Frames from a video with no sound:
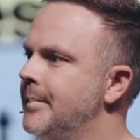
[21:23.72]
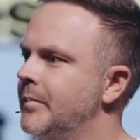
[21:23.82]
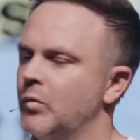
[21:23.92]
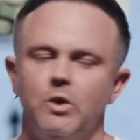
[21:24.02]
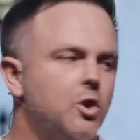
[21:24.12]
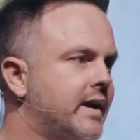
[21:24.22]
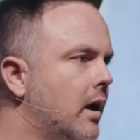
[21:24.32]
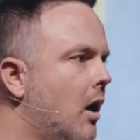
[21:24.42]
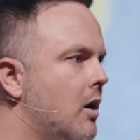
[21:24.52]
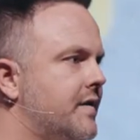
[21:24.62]
You look at
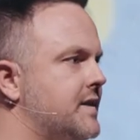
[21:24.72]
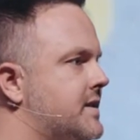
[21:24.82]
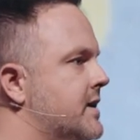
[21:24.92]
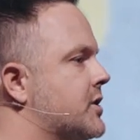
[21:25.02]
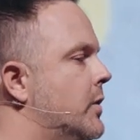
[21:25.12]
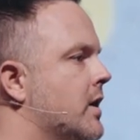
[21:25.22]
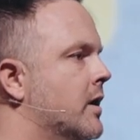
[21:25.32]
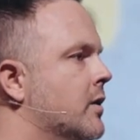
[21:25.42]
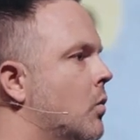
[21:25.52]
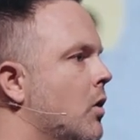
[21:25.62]
all these things going on
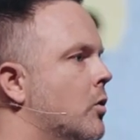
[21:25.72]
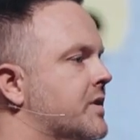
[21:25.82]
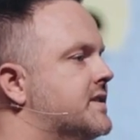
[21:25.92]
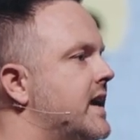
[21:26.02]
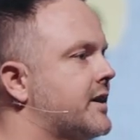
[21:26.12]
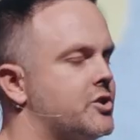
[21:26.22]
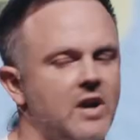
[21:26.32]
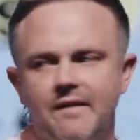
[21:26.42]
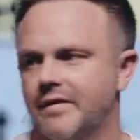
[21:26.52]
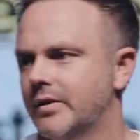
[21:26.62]
in the world with sex
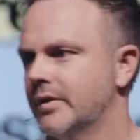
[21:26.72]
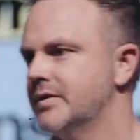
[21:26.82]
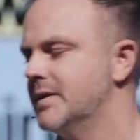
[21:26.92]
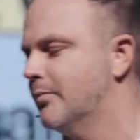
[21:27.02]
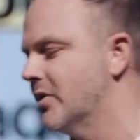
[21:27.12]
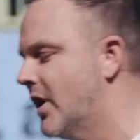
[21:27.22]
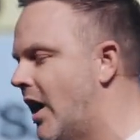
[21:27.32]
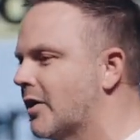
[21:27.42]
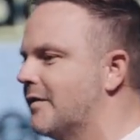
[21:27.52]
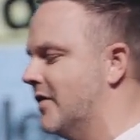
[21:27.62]
traffickers and
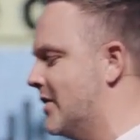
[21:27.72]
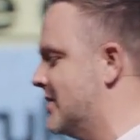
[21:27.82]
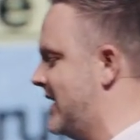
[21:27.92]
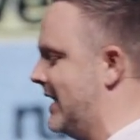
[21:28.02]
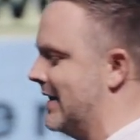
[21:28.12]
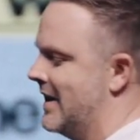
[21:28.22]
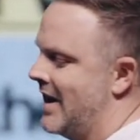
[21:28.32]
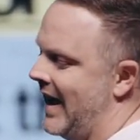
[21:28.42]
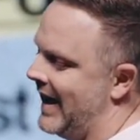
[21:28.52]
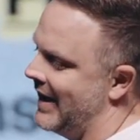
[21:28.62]
pornographers and,
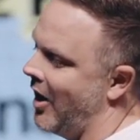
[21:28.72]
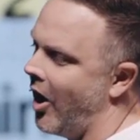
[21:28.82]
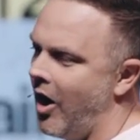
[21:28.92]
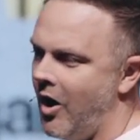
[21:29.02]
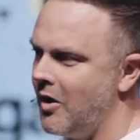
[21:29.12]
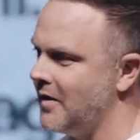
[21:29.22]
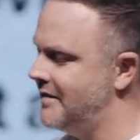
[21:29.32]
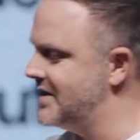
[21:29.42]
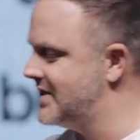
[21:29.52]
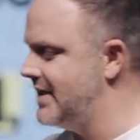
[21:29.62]
and all of
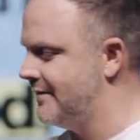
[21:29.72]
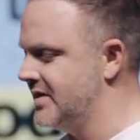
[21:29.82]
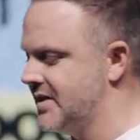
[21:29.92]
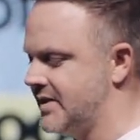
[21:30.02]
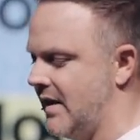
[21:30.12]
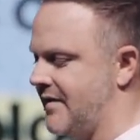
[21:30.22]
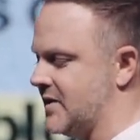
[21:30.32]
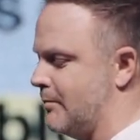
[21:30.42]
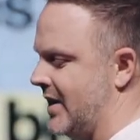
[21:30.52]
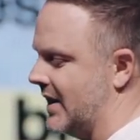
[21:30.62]
this different stuff that's
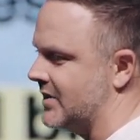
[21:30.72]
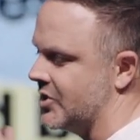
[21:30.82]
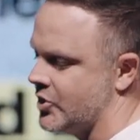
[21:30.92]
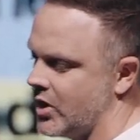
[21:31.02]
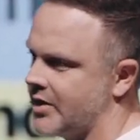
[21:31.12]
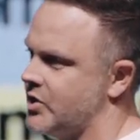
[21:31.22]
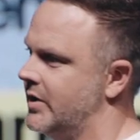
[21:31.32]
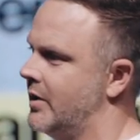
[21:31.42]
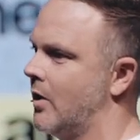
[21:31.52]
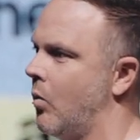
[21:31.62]
bringing destruction
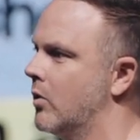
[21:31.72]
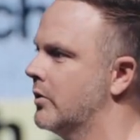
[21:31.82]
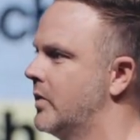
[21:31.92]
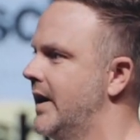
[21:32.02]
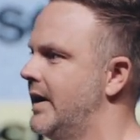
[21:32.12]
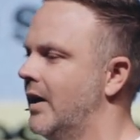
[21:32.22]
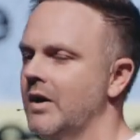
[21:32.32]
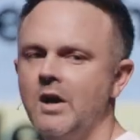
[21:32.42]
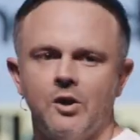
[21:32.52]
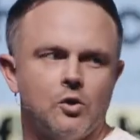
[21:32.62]
in our world right now,
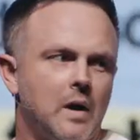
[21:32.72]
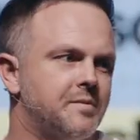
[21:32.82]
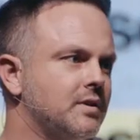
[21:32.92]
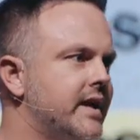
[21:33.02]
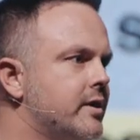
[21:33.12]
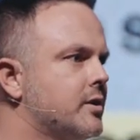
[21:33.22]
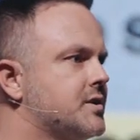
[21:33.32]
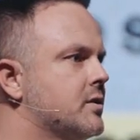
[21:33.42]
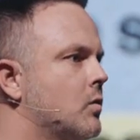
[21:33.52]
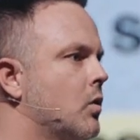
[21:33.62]
corrupt leaders
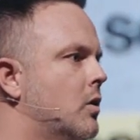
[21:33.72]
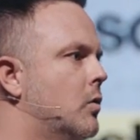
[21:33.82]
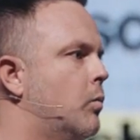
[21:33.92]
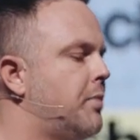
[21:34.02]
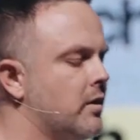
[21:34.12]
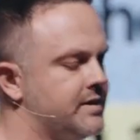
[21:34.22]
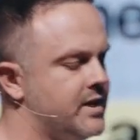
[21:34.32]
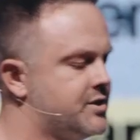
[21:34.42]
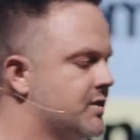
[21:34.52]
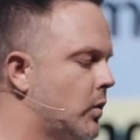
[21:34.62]
in the world,
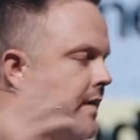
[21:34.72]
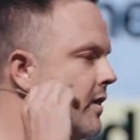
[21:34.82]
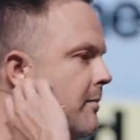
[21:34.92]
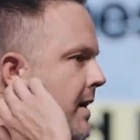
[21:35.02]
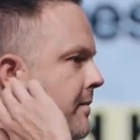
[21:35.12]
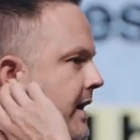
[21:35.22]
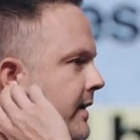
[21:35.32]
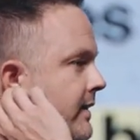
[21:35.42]
politicians, whatever it might be.